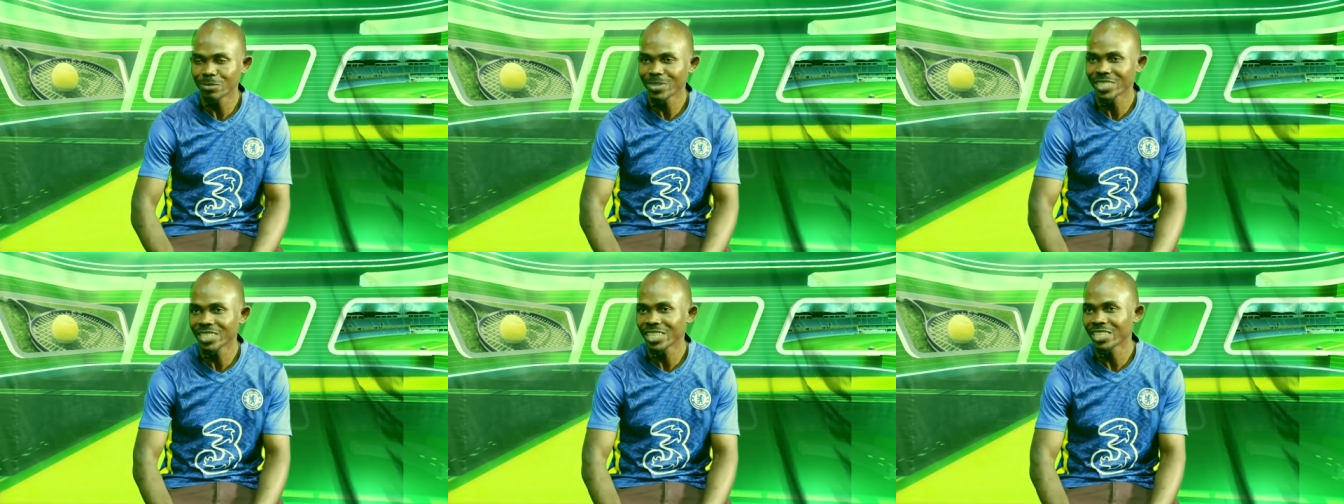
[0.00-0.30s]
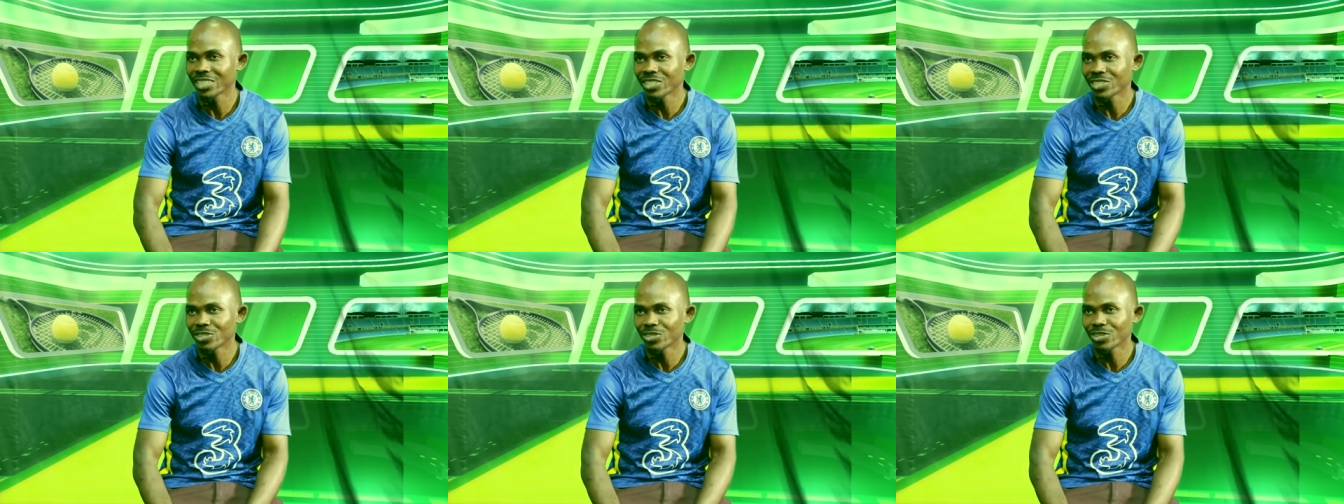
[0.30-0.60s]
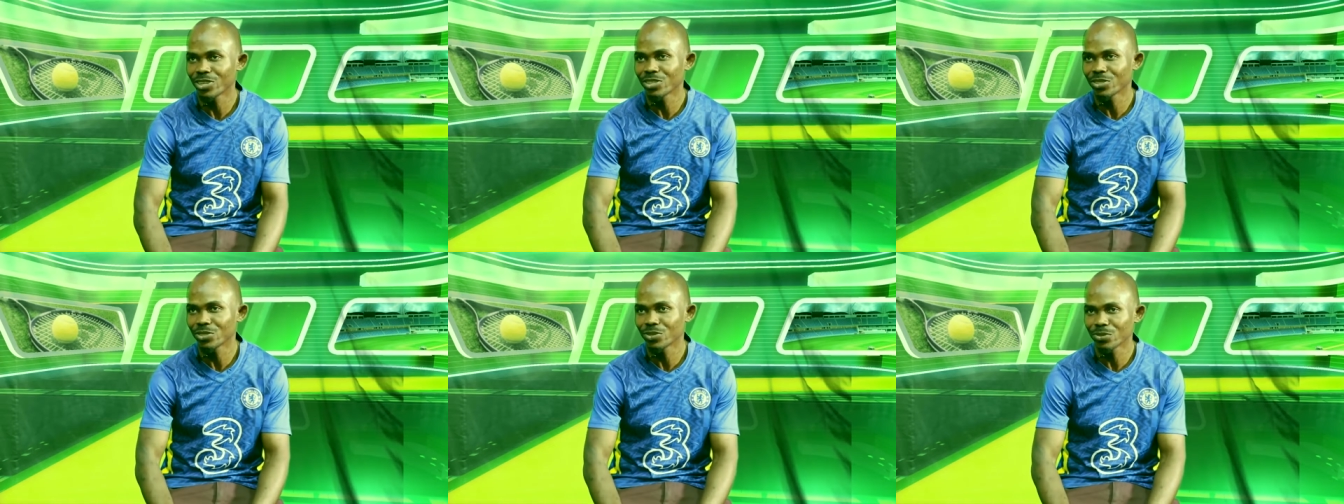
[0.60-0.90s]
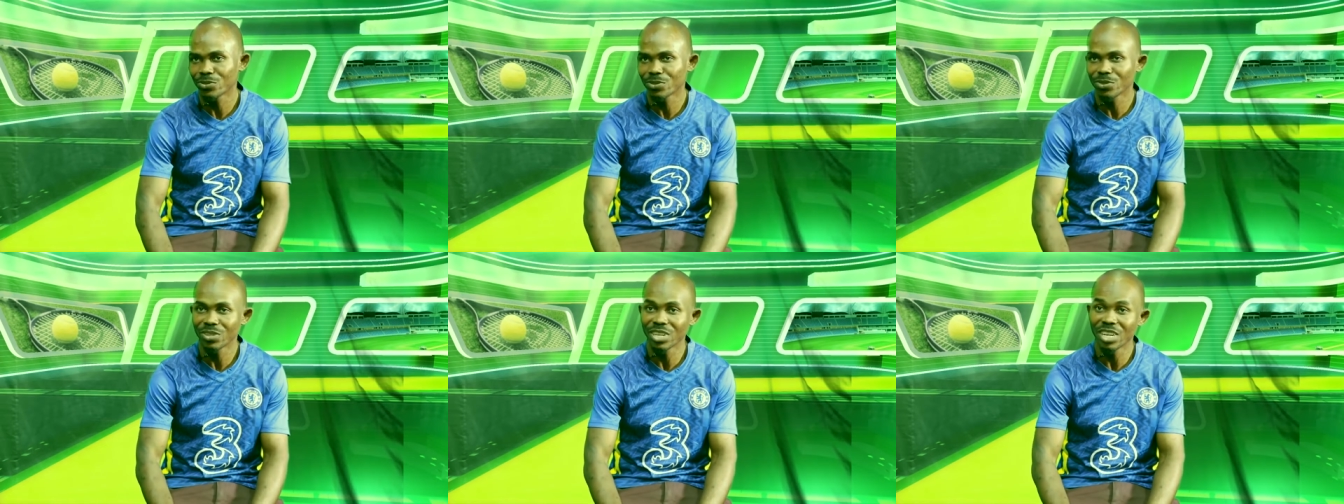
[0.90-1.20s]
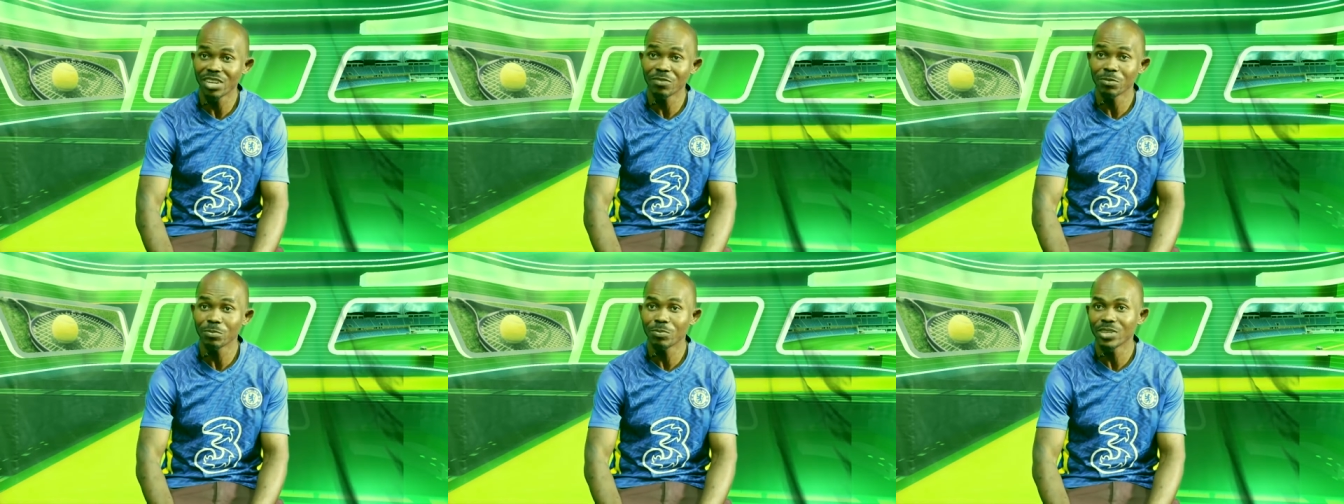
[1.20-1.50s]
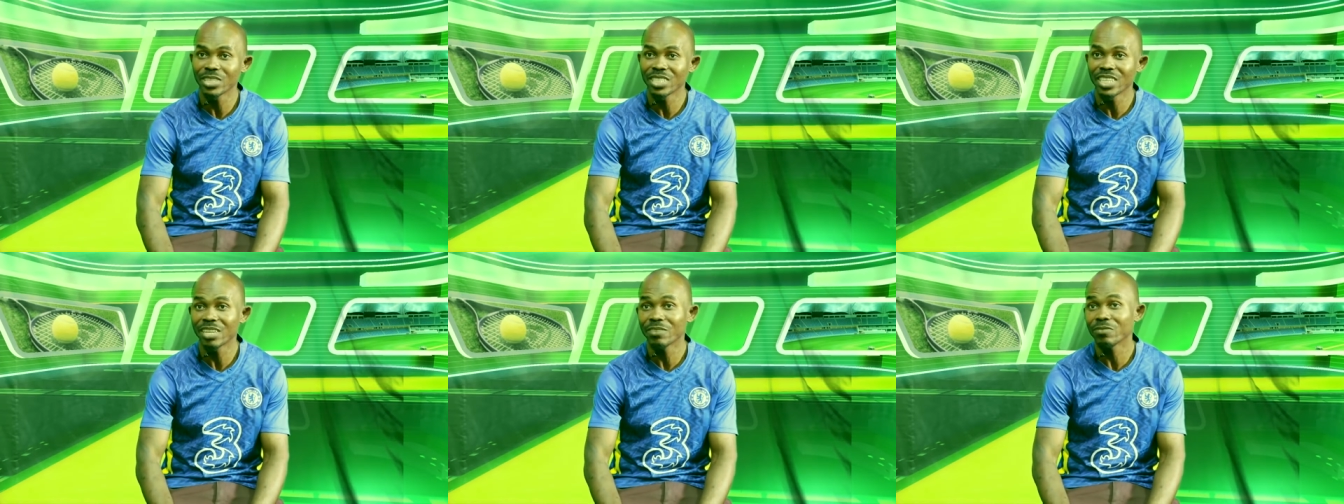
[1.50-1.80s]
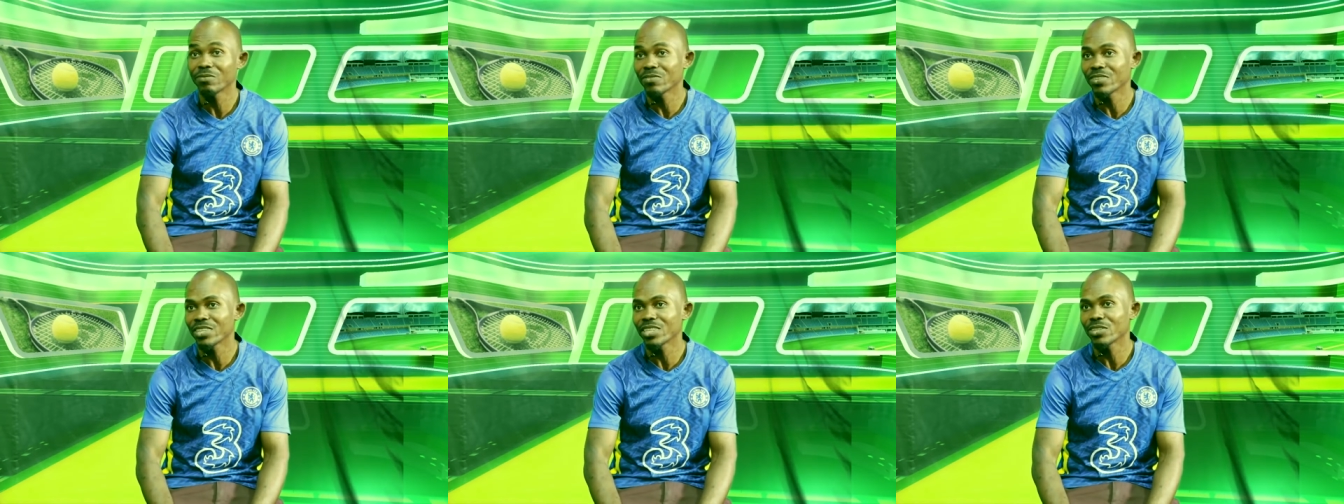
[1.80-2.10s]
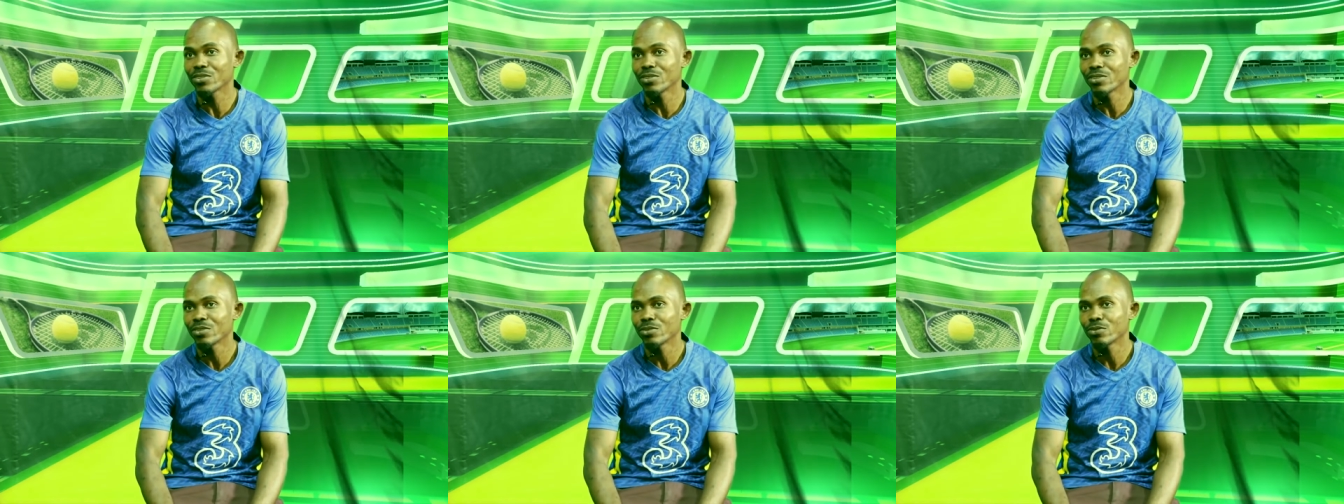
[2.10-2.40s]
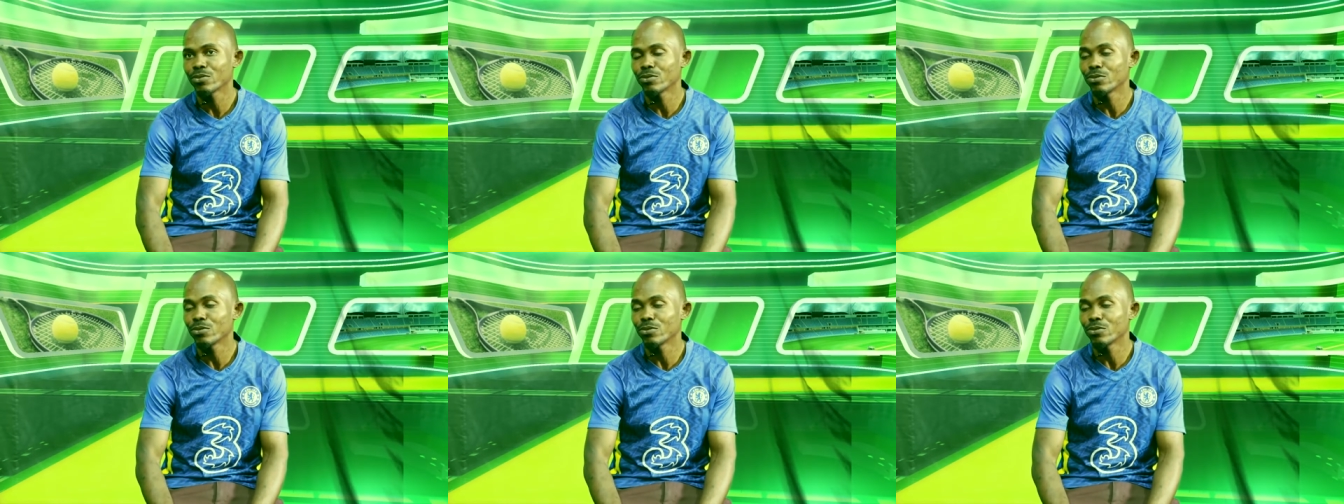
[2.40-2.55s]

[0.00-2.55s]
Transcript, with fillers: expected result. Everybody, every